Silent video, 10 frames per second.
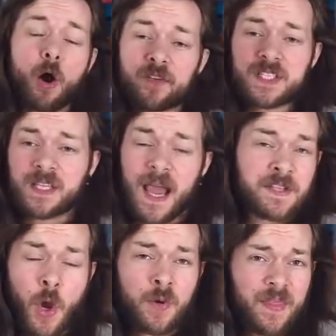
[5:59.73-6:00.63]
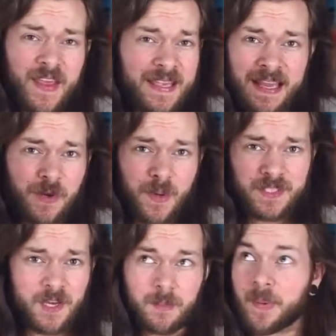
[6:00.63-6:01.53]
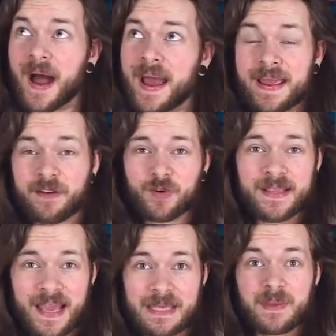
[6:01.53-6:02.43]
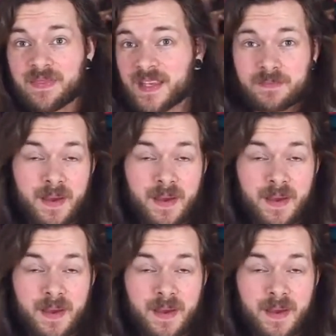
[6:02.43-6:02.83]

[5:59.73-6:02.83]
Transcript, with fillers: Obviously, I don't think anyone's gonna buy every game in this